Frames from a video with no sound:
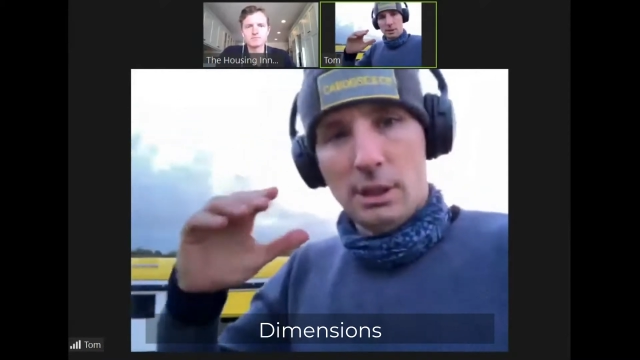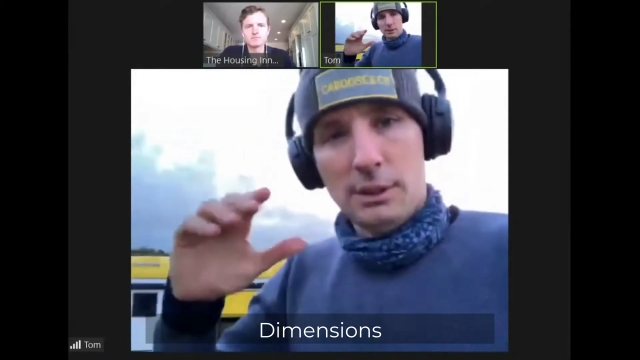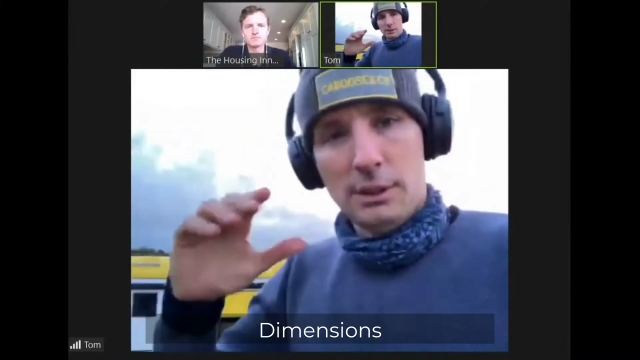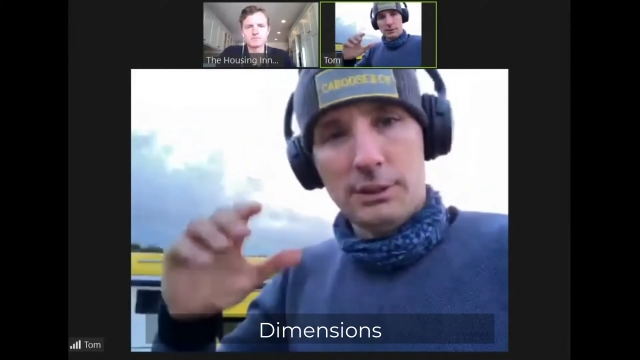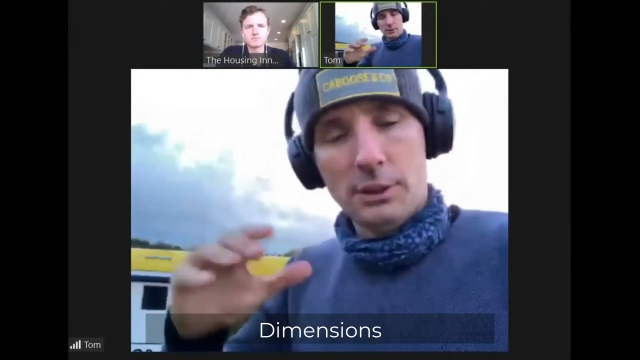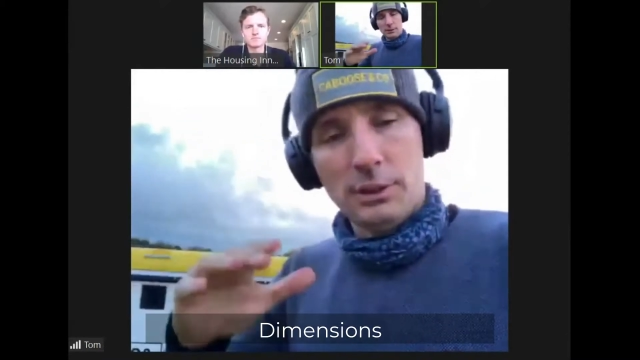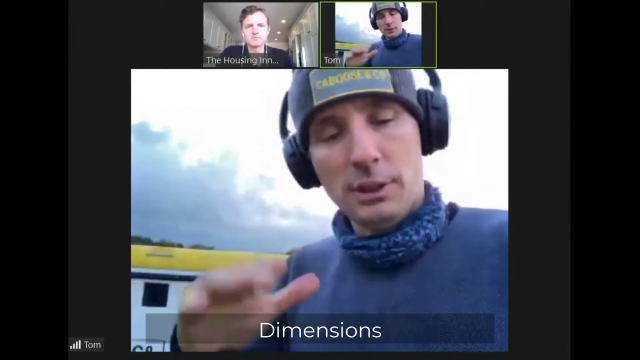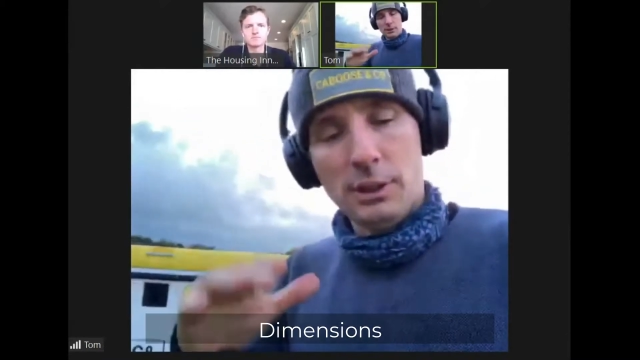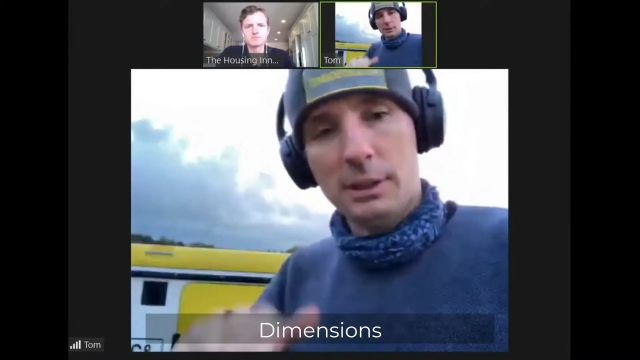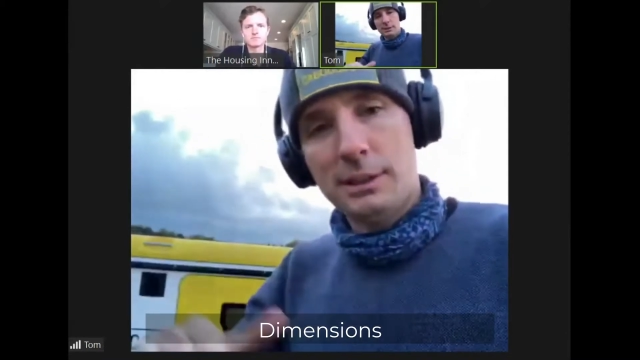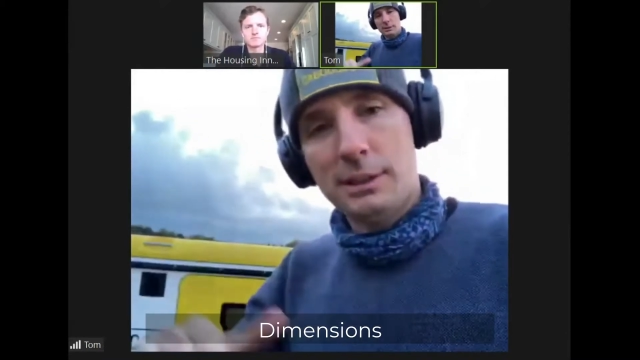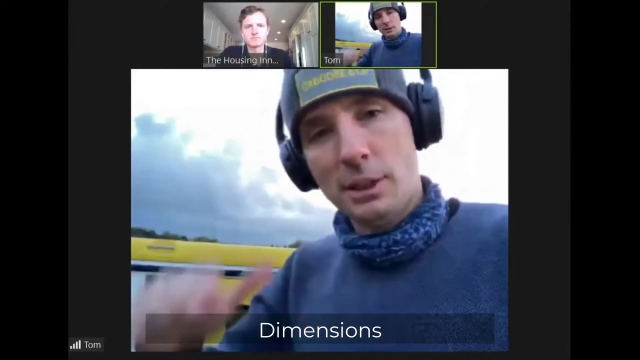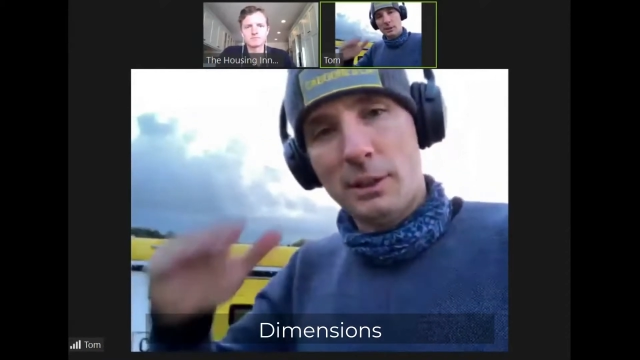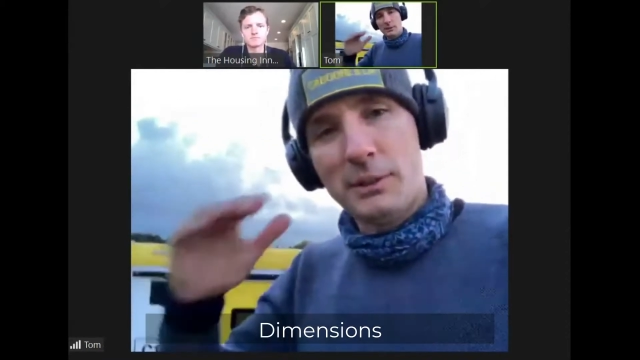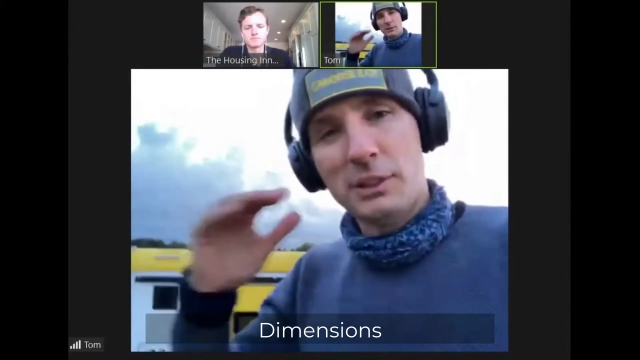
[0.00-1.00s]
so that
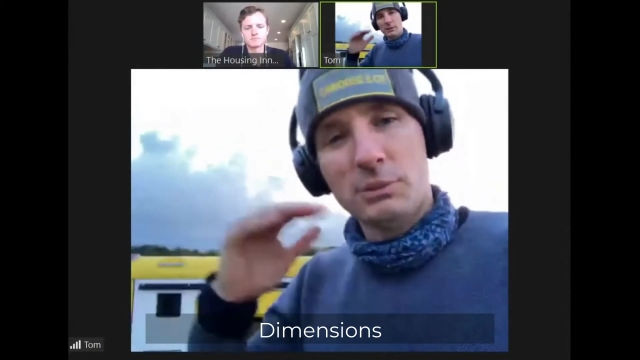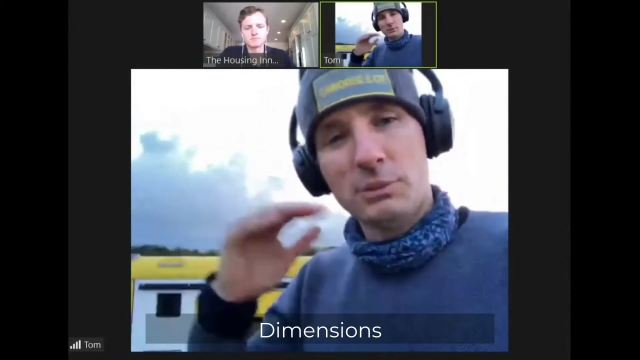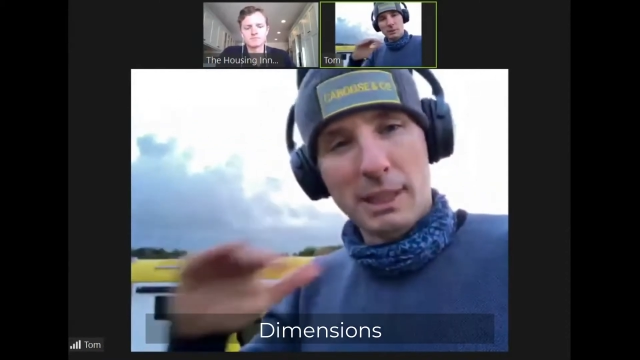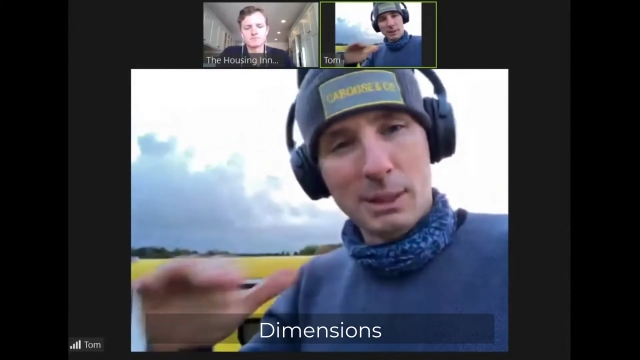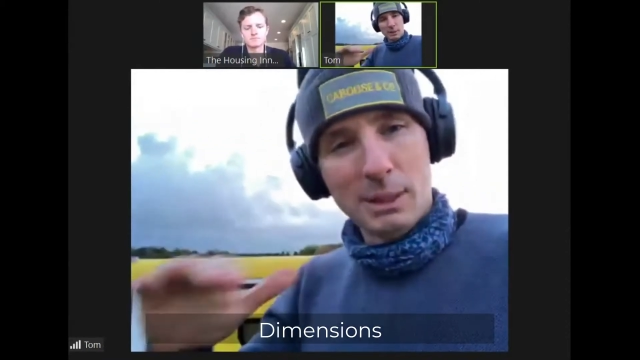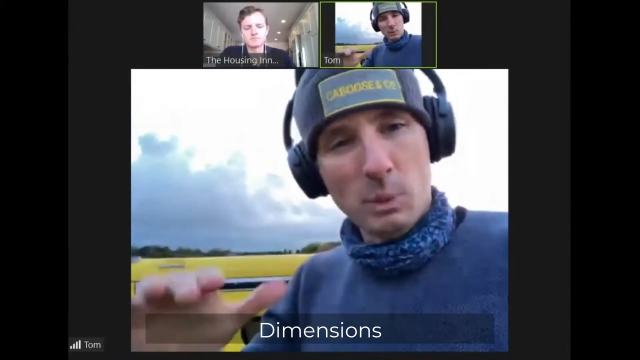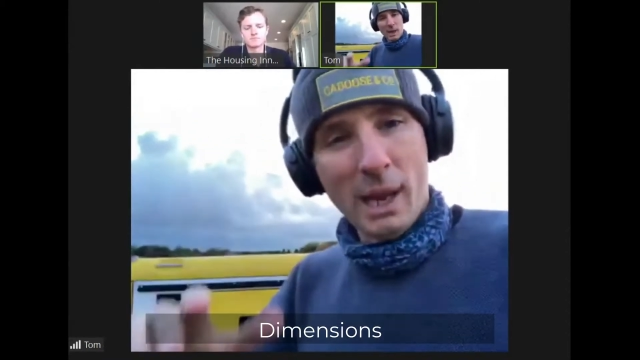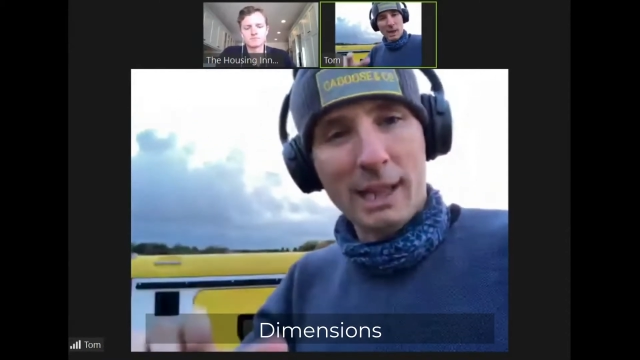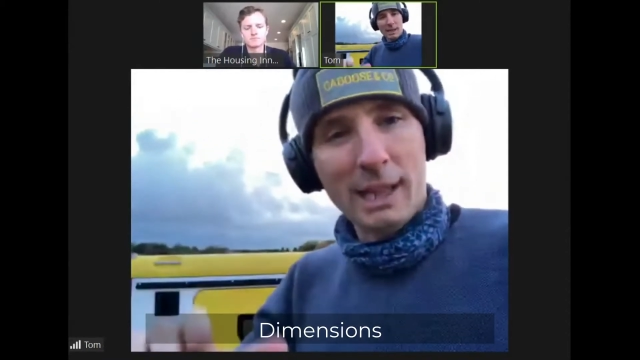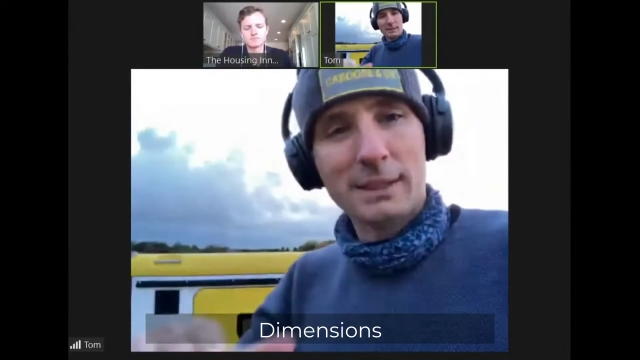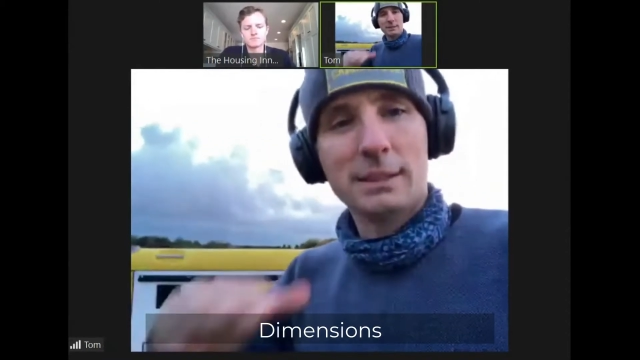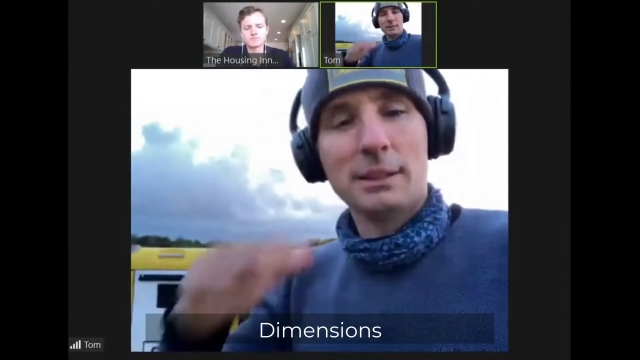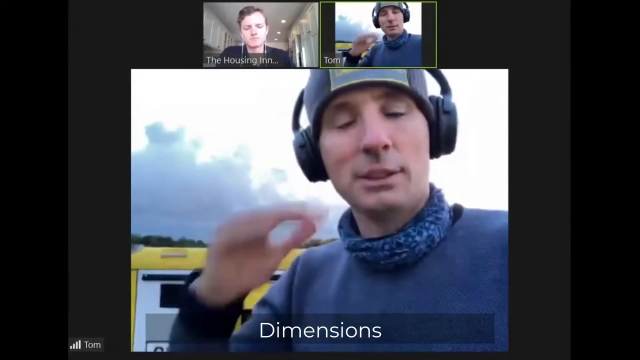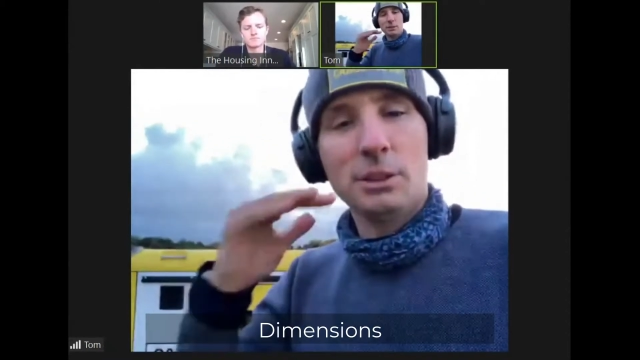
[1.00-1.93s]
if it's really wet,